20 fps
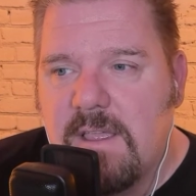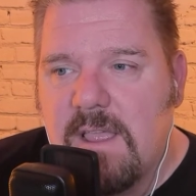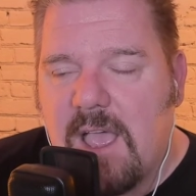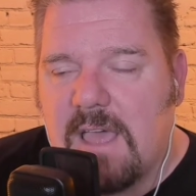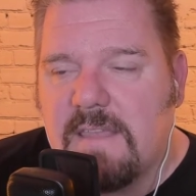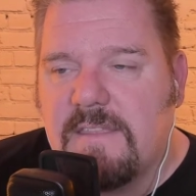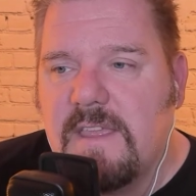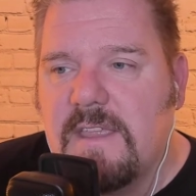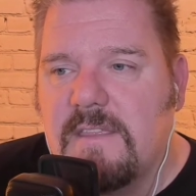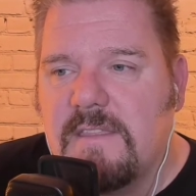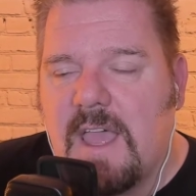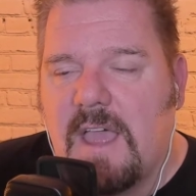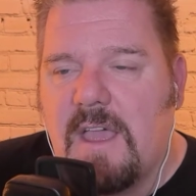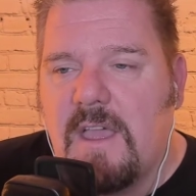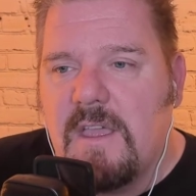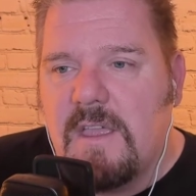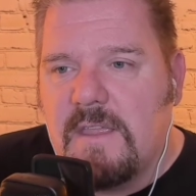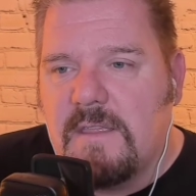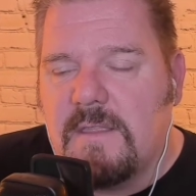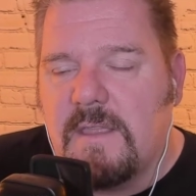I think that
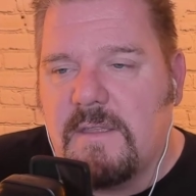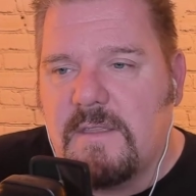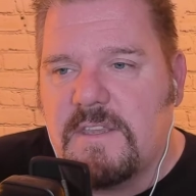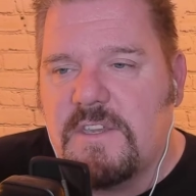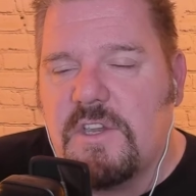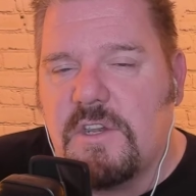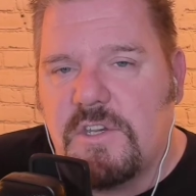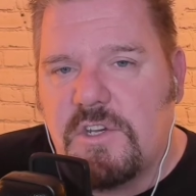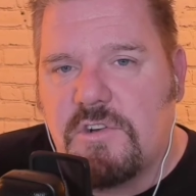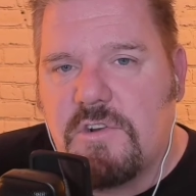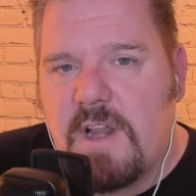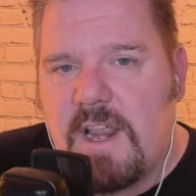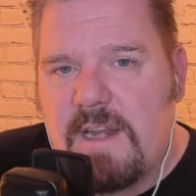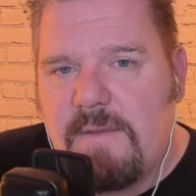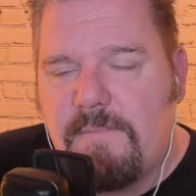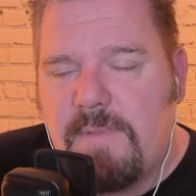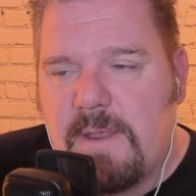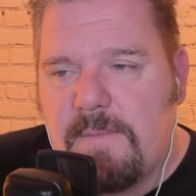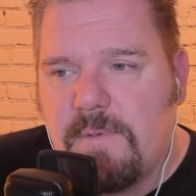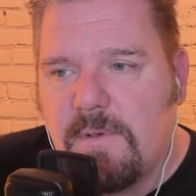they should train
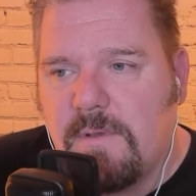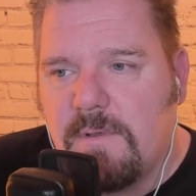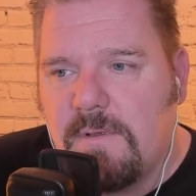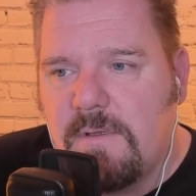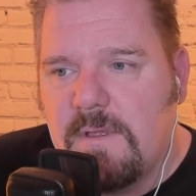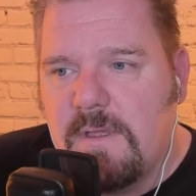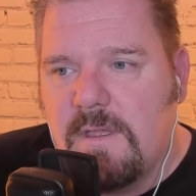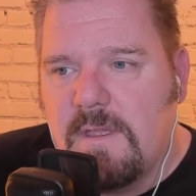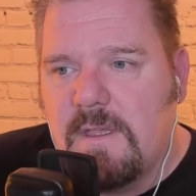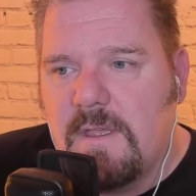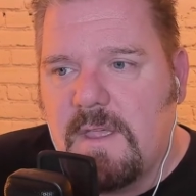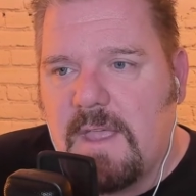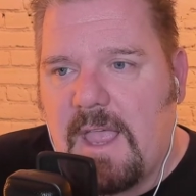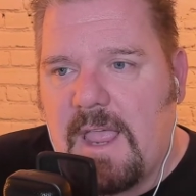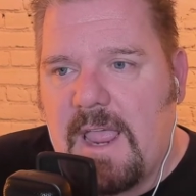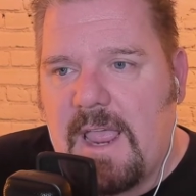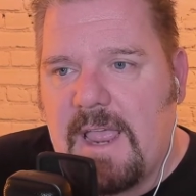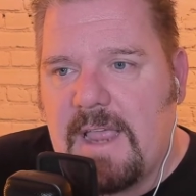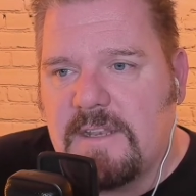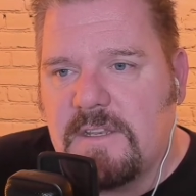people
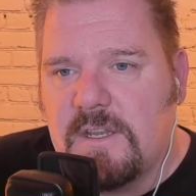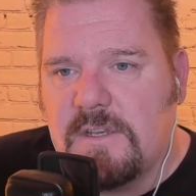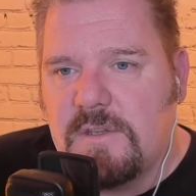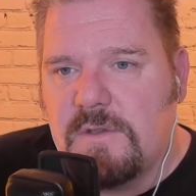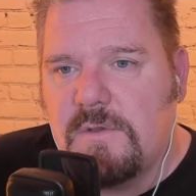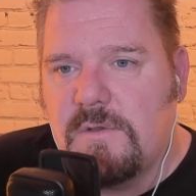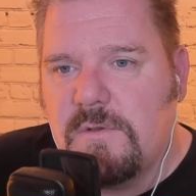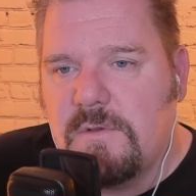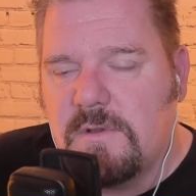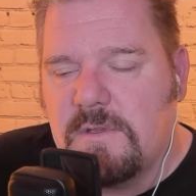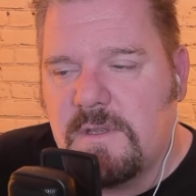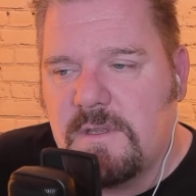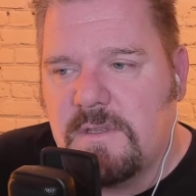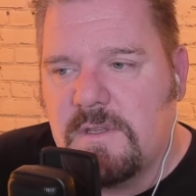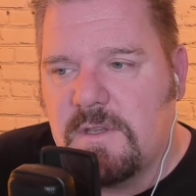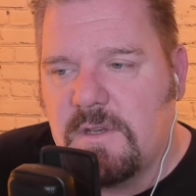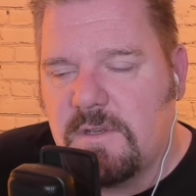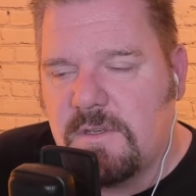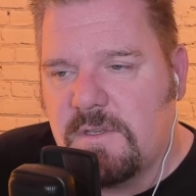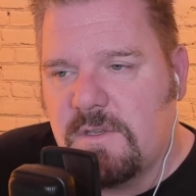to
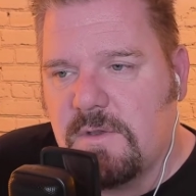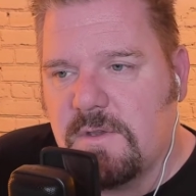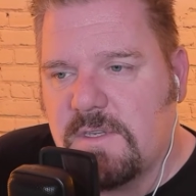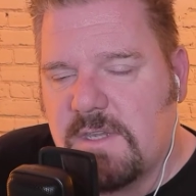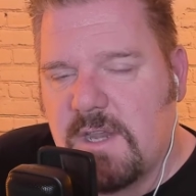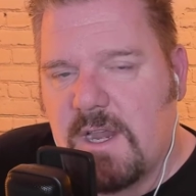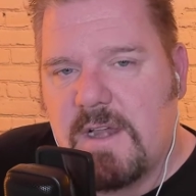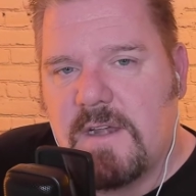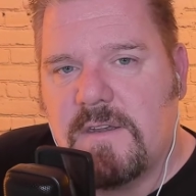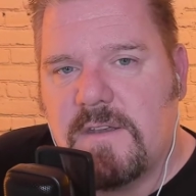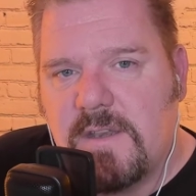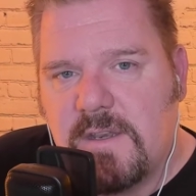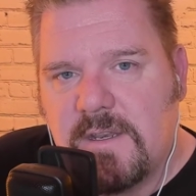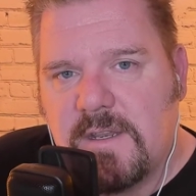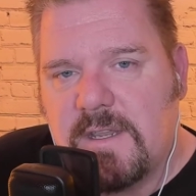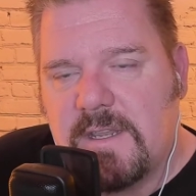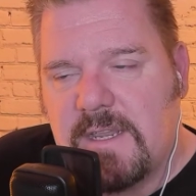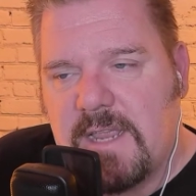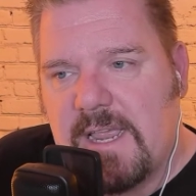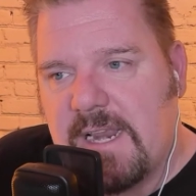a certain
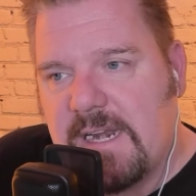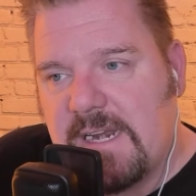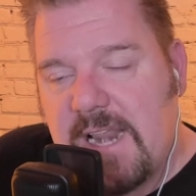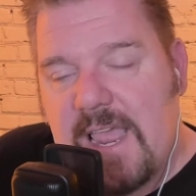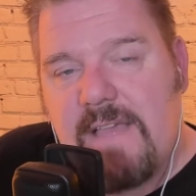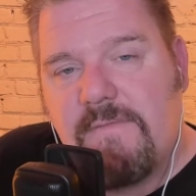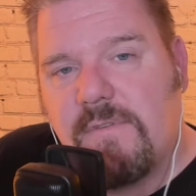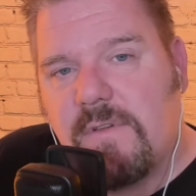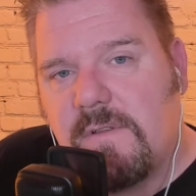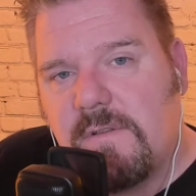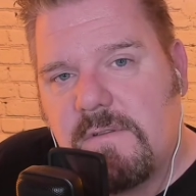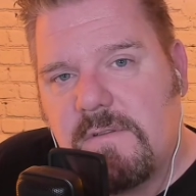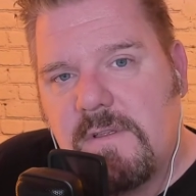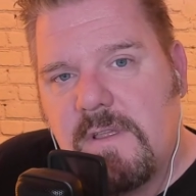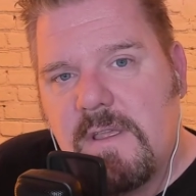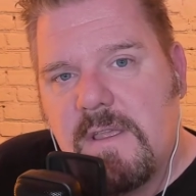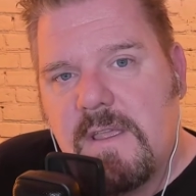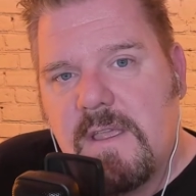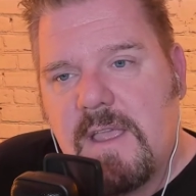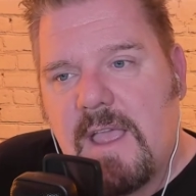level
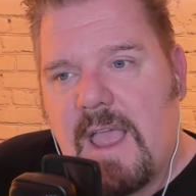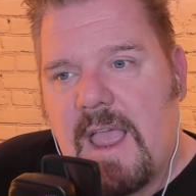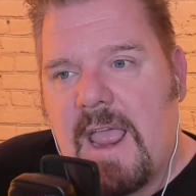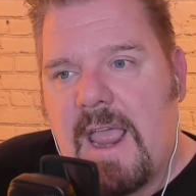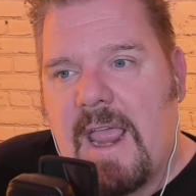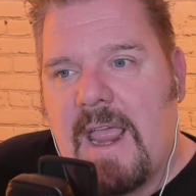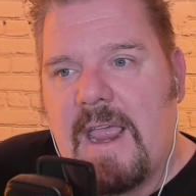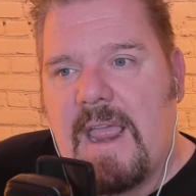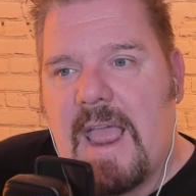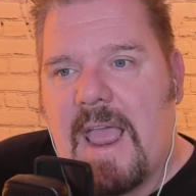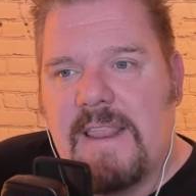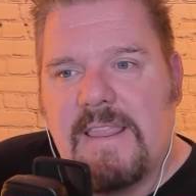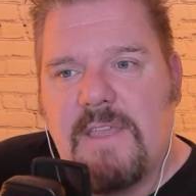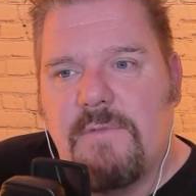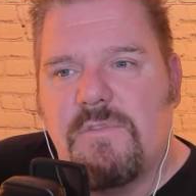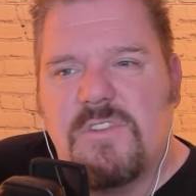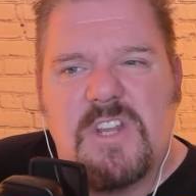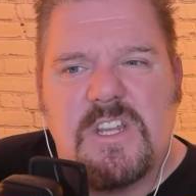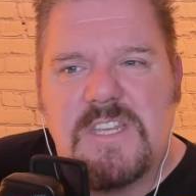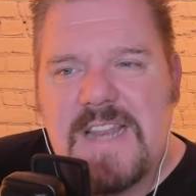and they
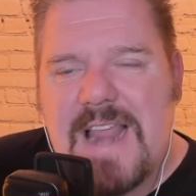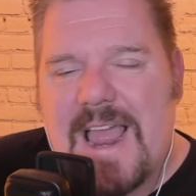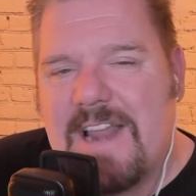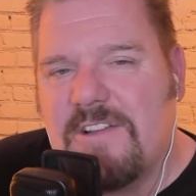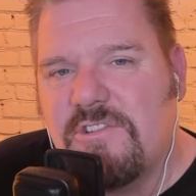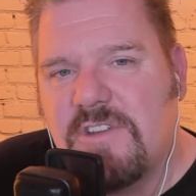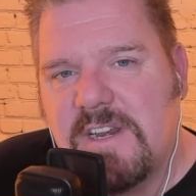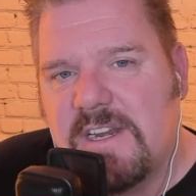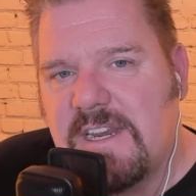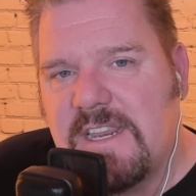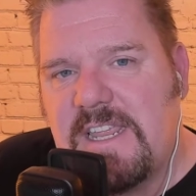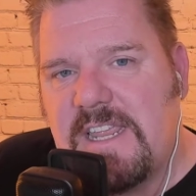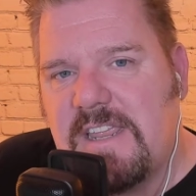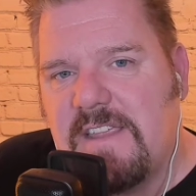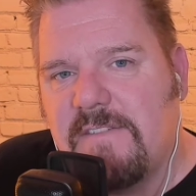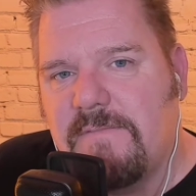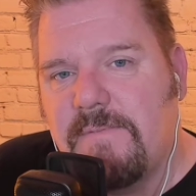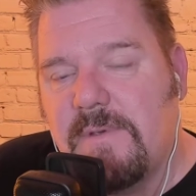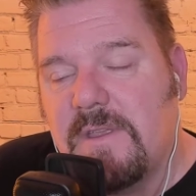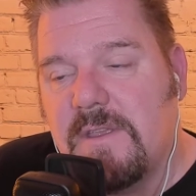will just naturally
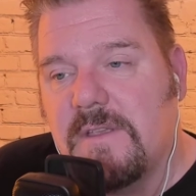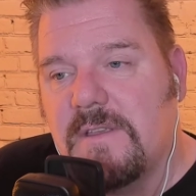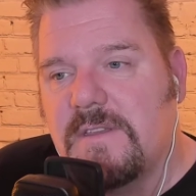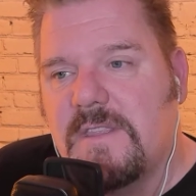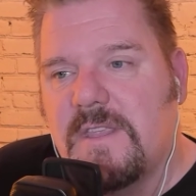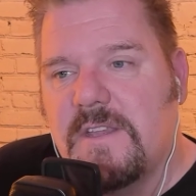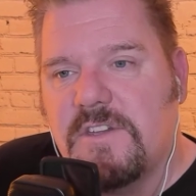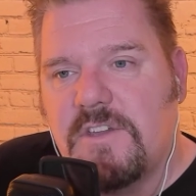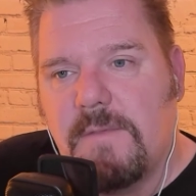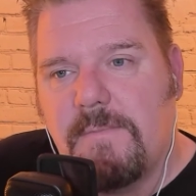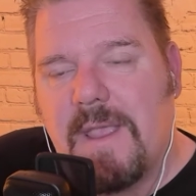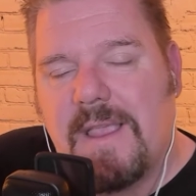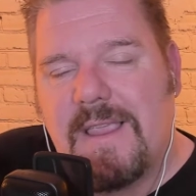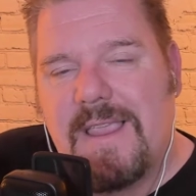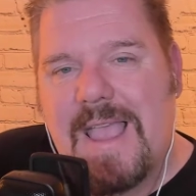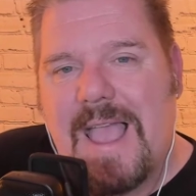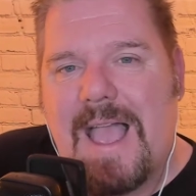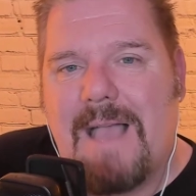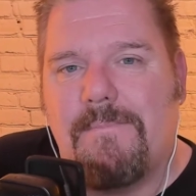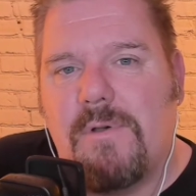leave because there should be a
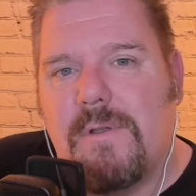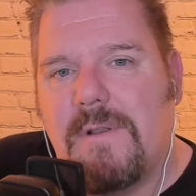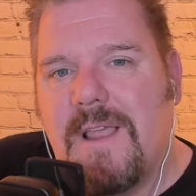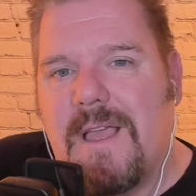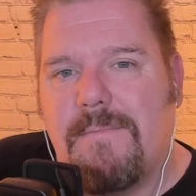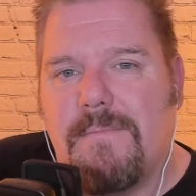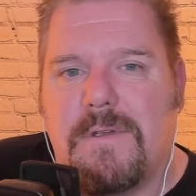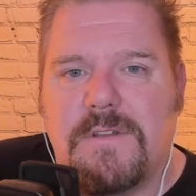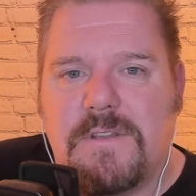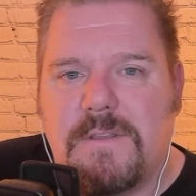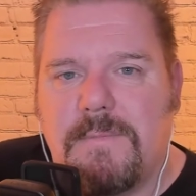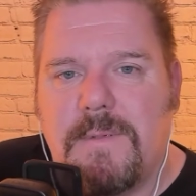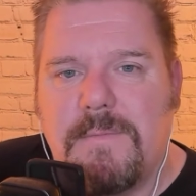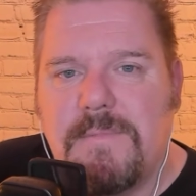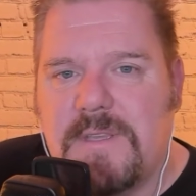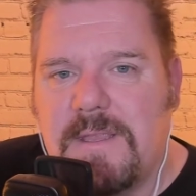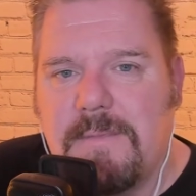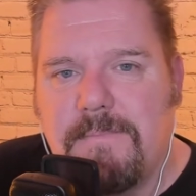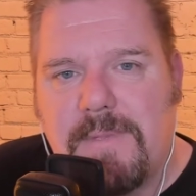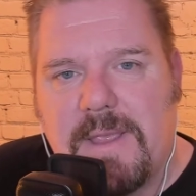cap on how much the
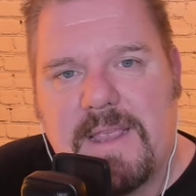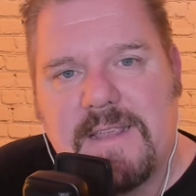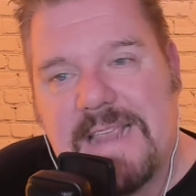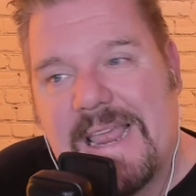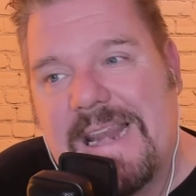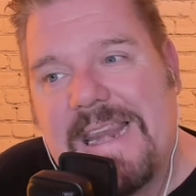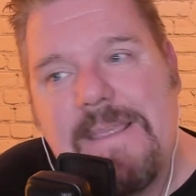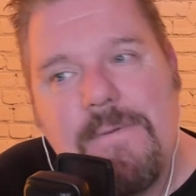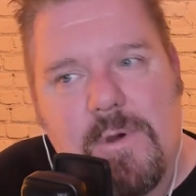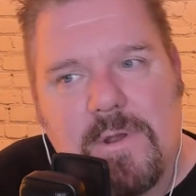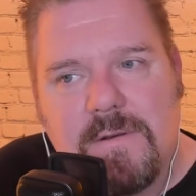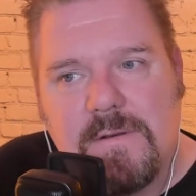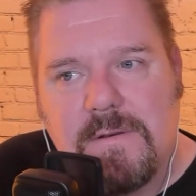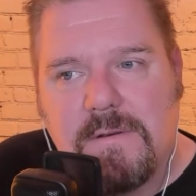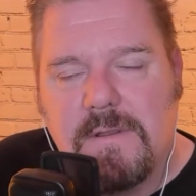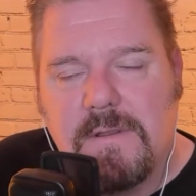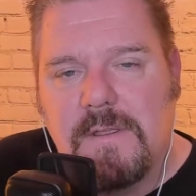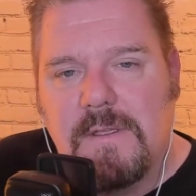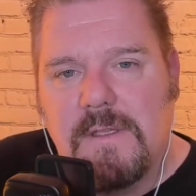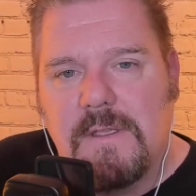BBC pays anyone
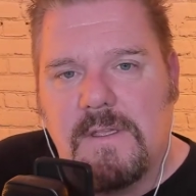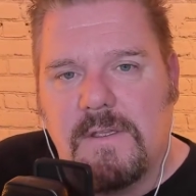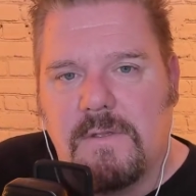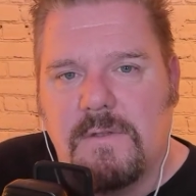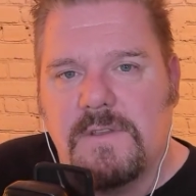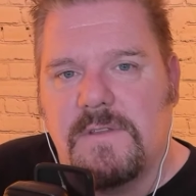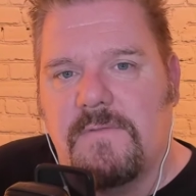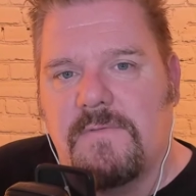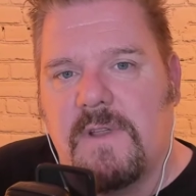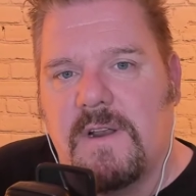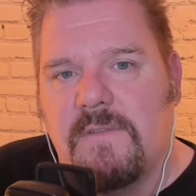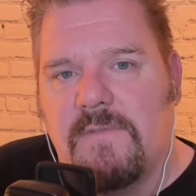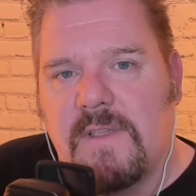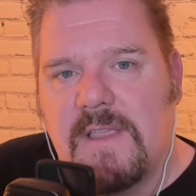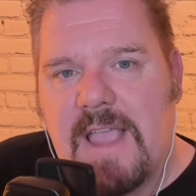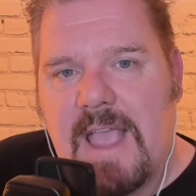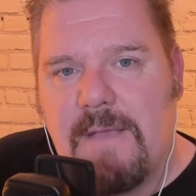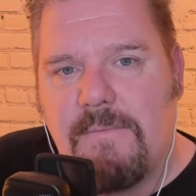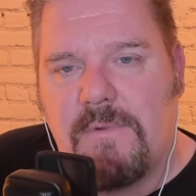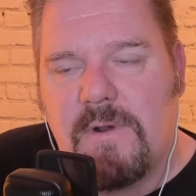who's in front of a
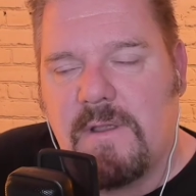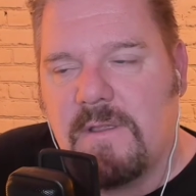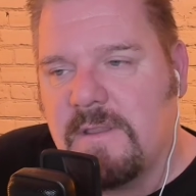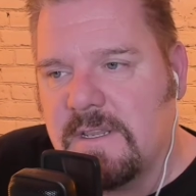camera.